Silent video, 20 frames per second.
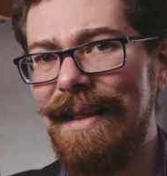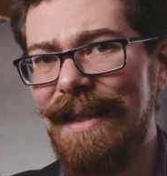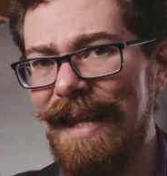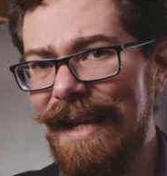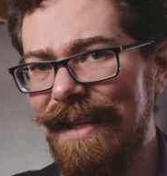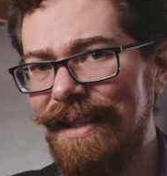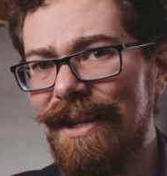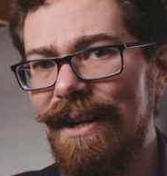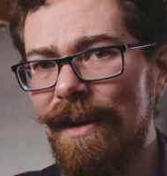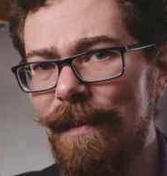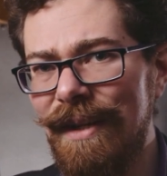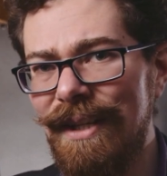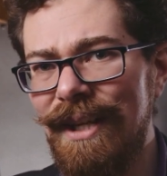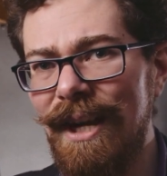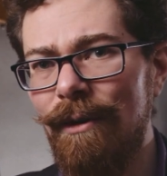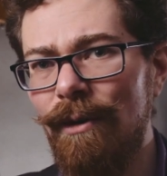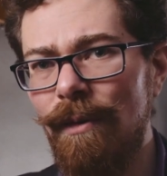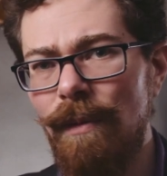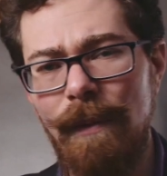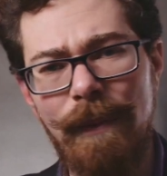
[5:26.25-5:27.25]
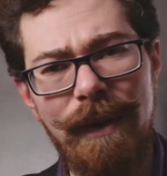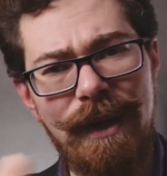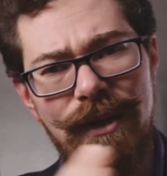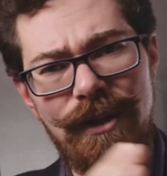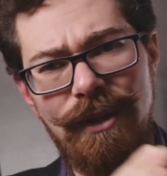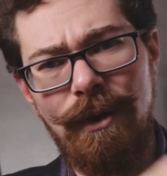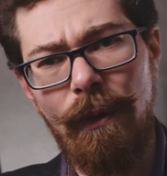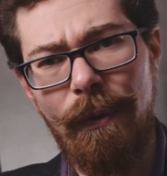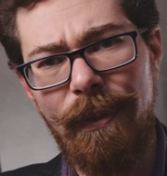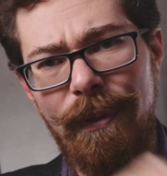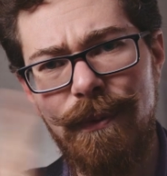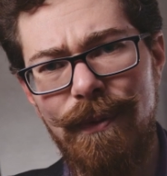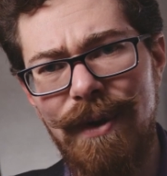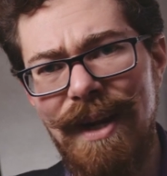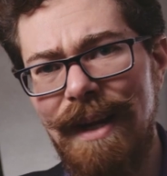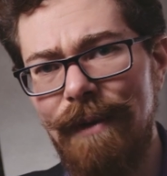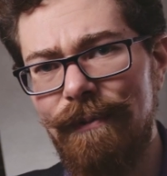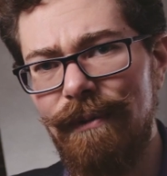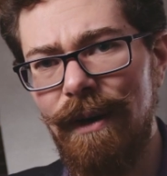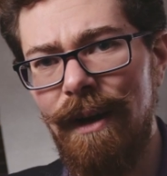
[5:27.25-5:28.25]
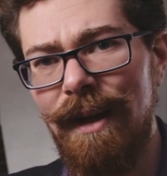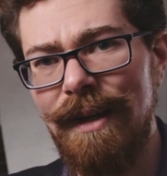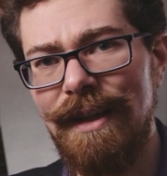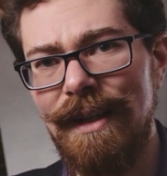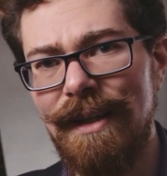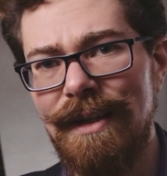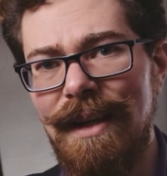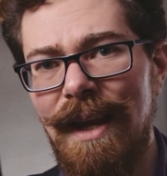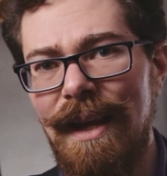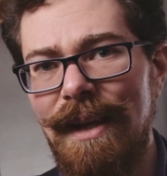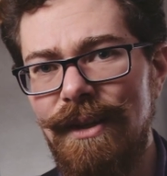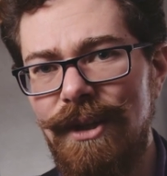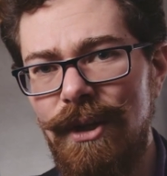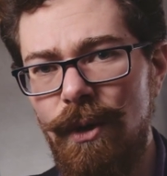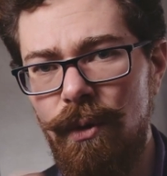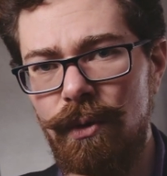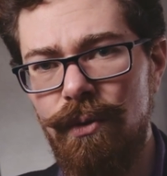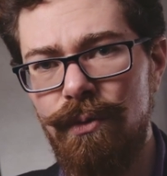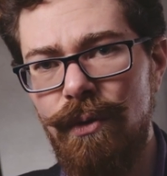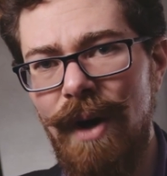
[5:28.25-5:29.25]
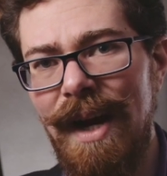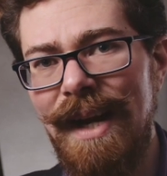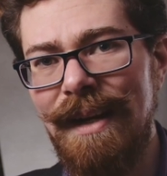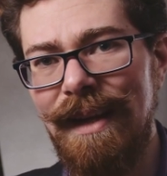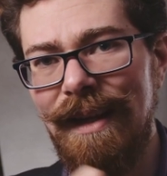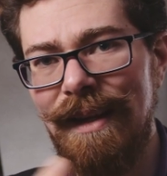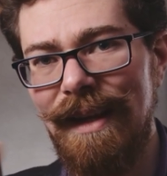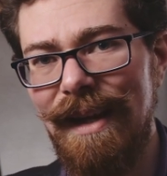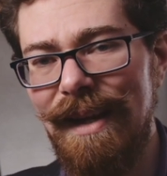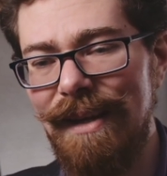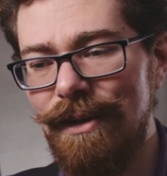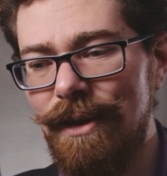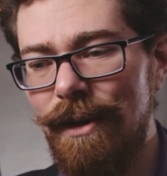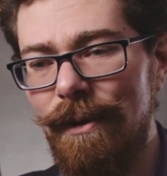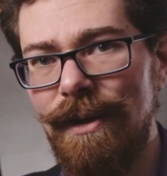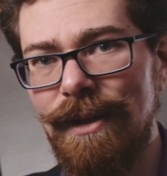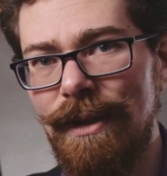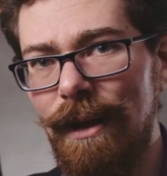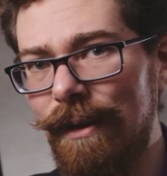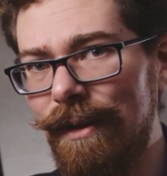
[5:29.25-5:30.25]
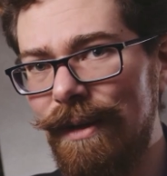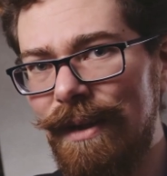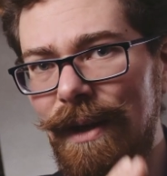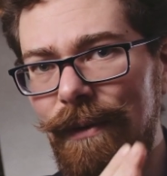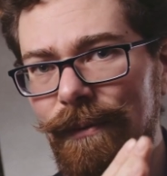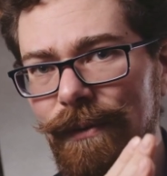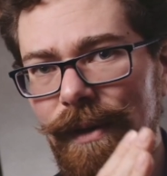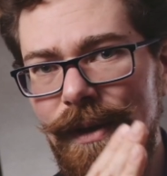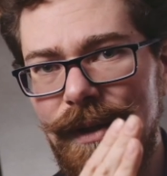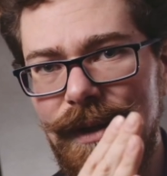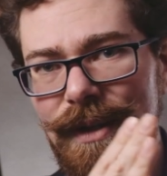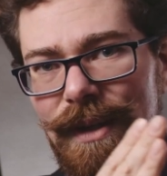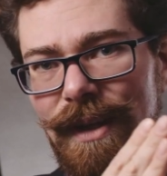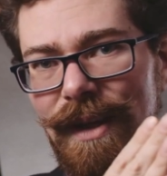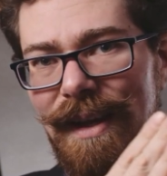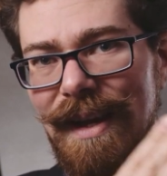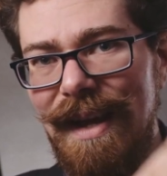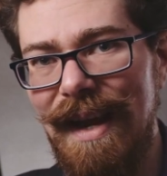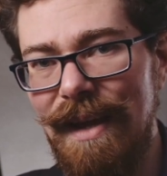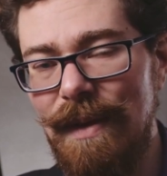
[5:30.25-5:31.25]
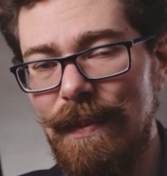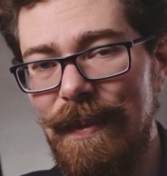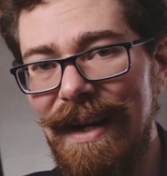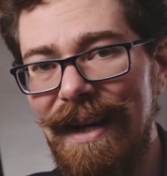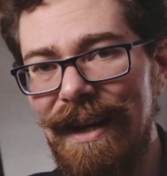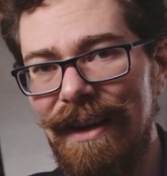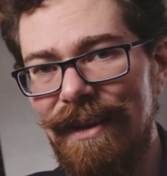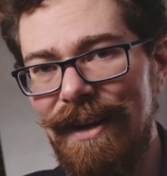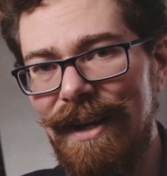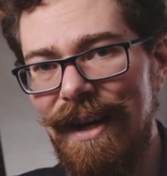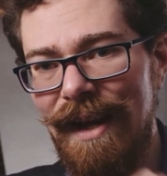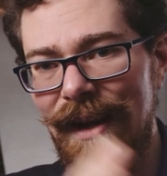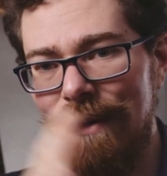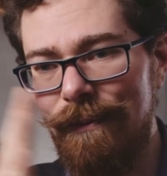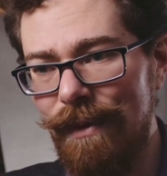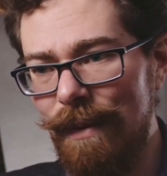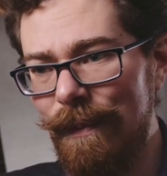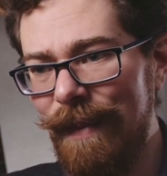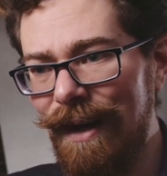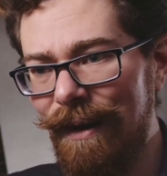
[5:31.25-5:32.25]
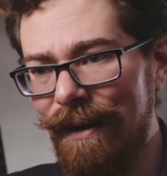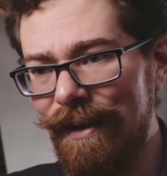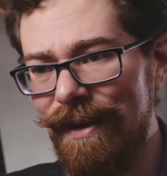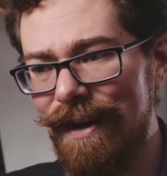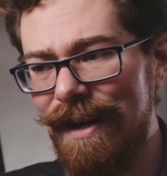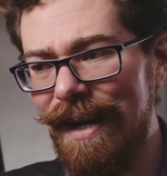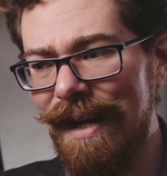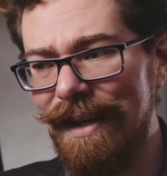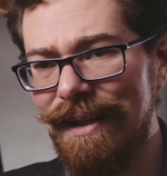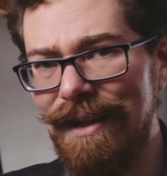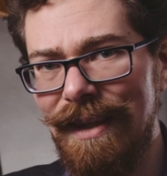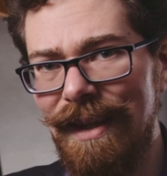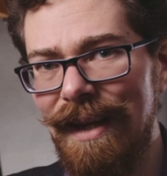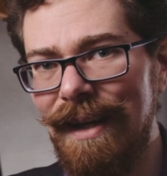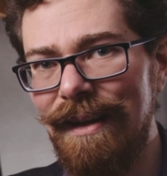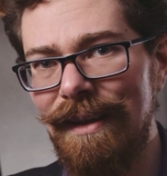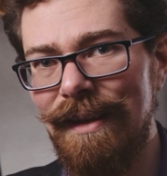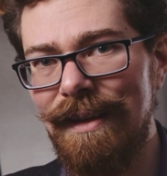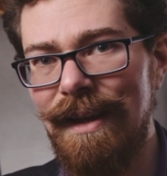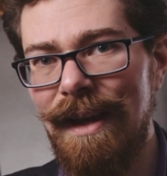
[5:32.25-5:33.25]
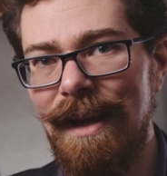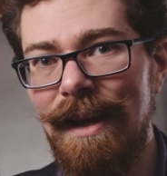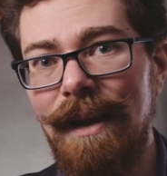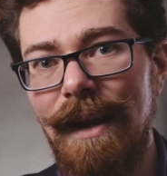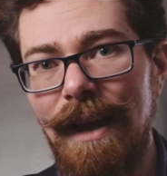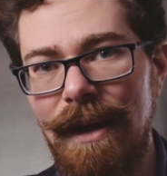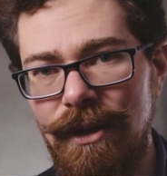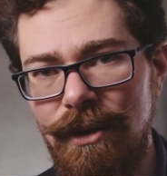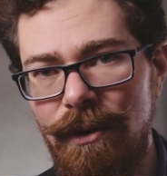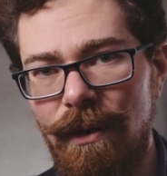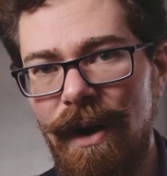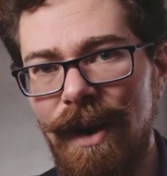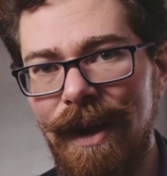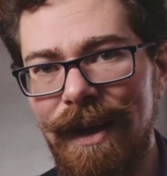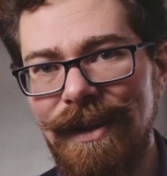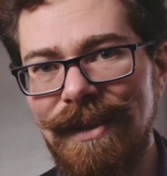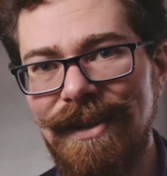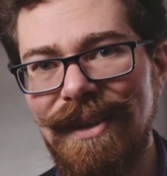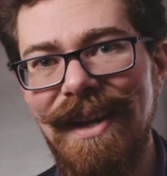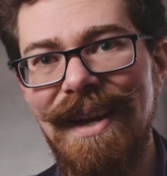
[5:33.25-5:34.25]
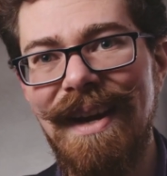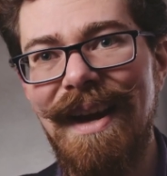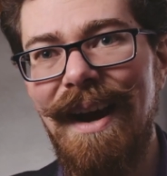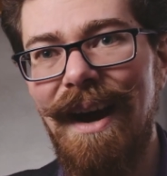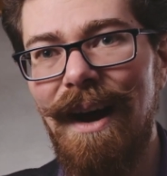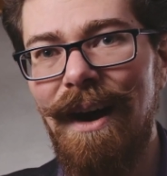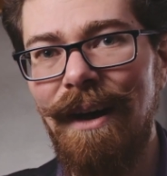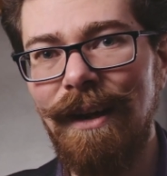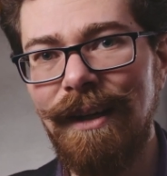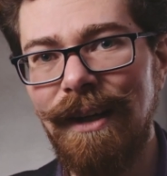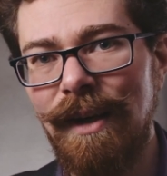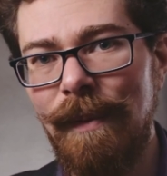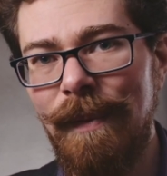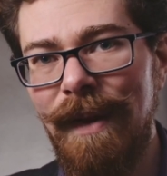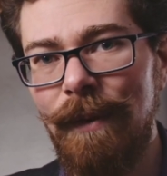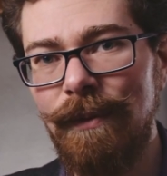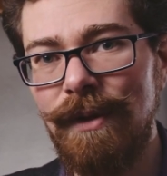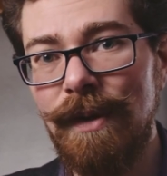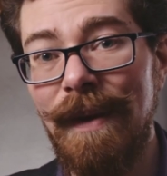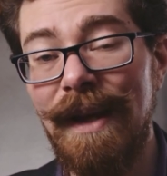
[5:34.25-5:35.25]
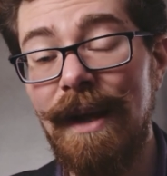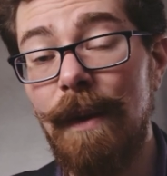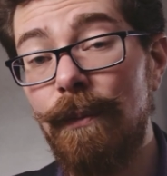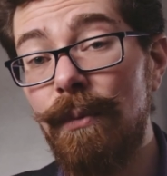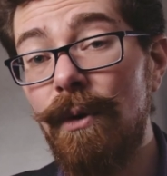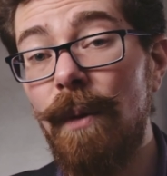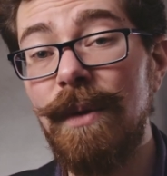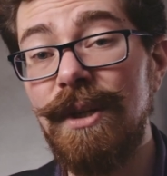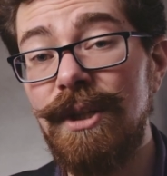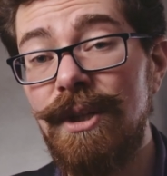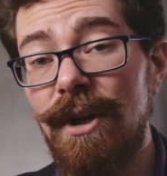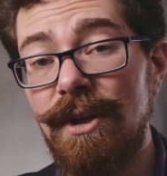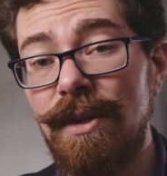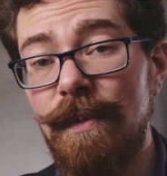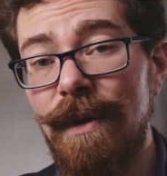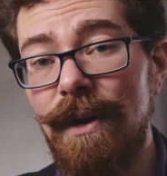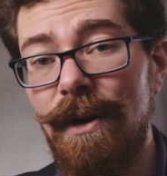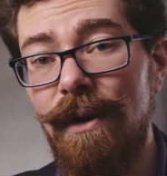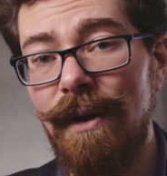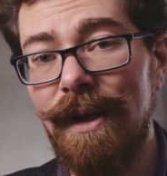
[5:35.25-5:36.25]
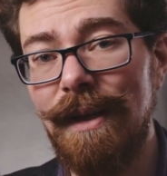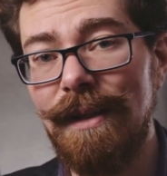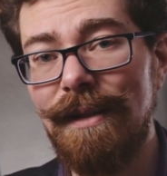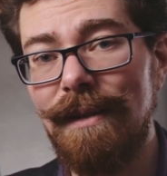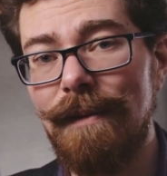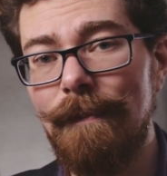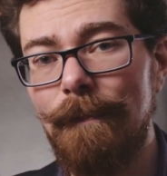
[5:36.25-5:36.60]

That's going to be terrible because you've got 3 different lighting states. Your grading is going to look different at the beginning of the day, from the middle of the day to the end of the day, and your eyes aren't going to be able to make a proper judgment on it.